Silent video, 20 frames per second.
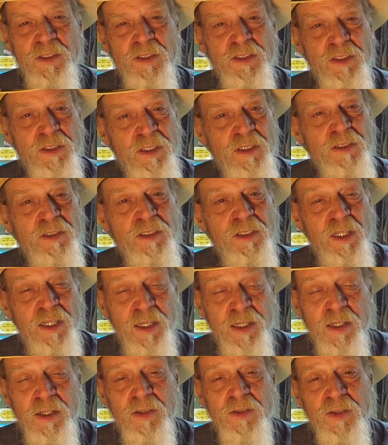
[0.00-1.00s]
this season
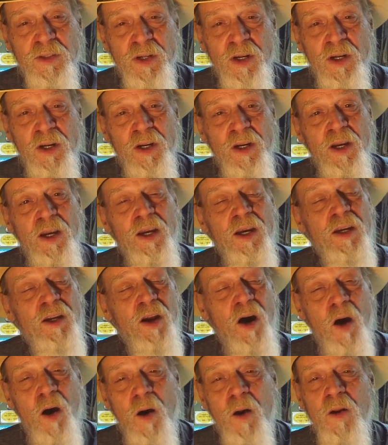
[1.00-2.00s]
is an
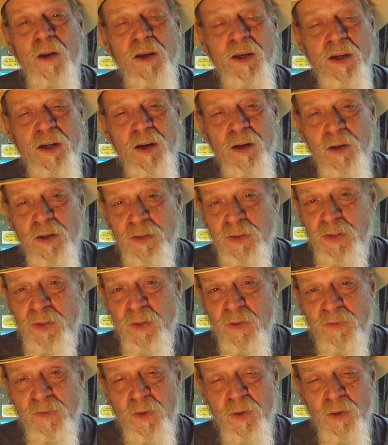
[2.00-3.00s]

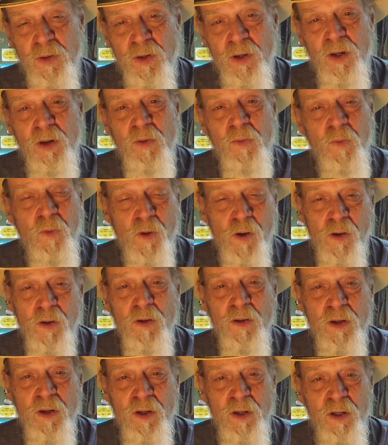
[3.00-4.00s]
all-inclusive
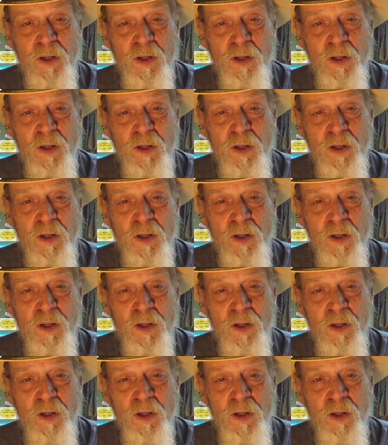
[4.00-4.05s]
world.